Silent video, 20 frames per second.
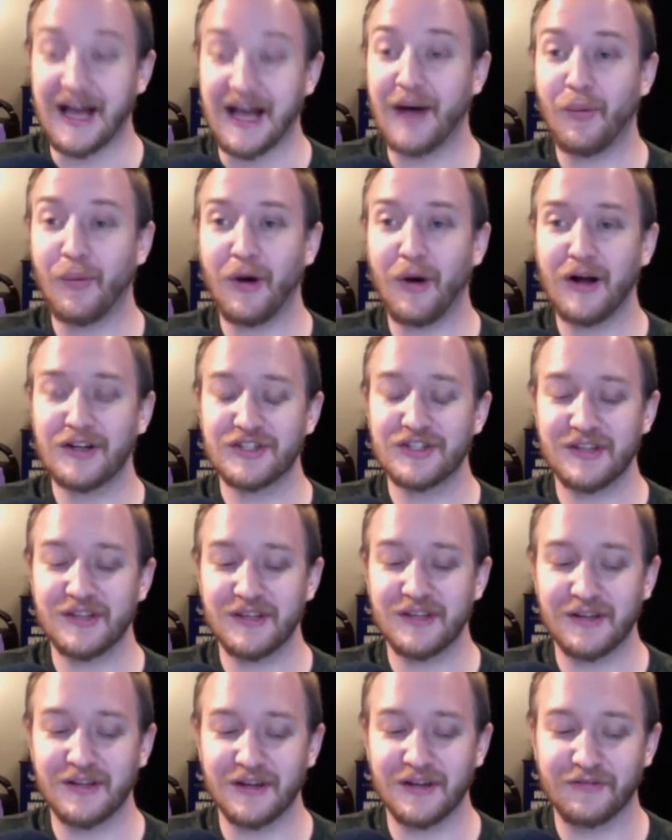I watched
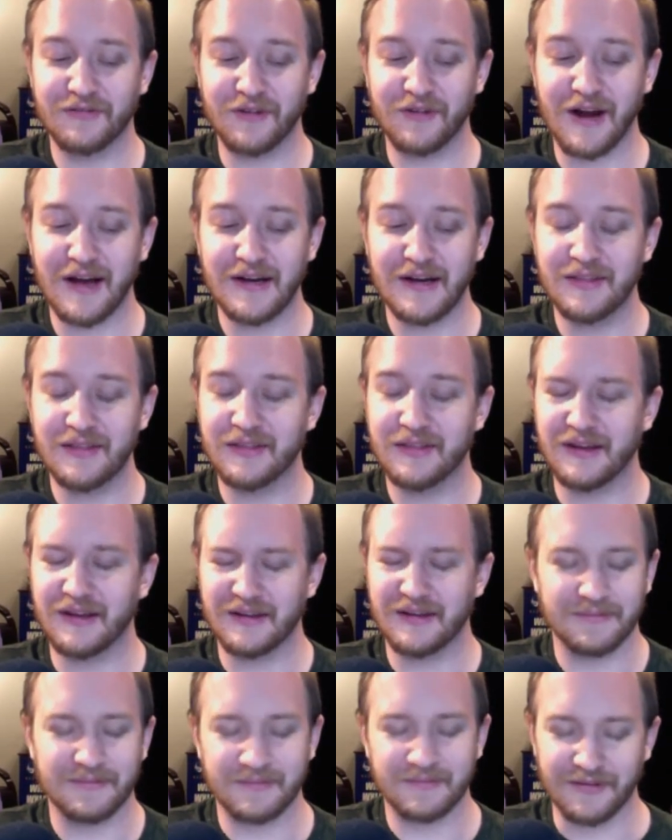the uh, Friday,
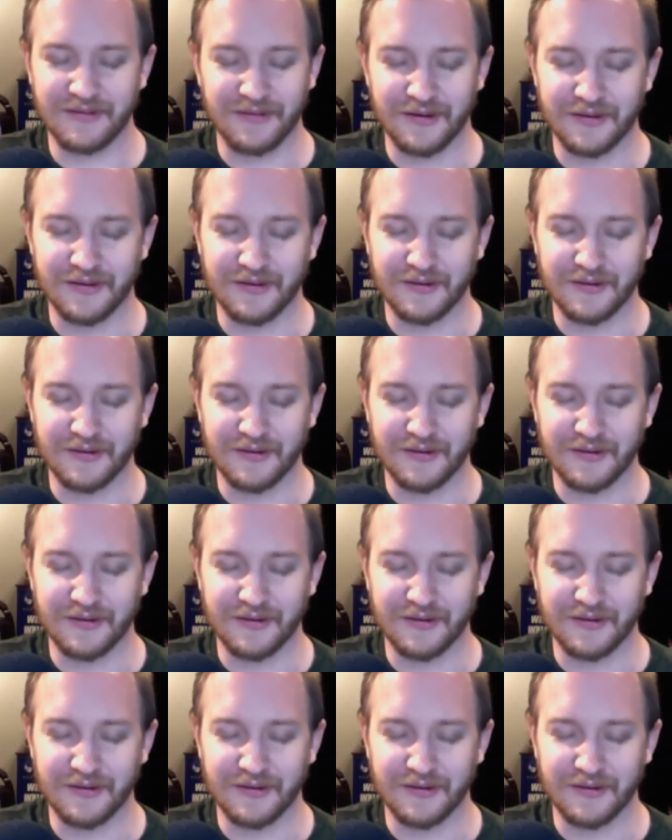I'm not Friday,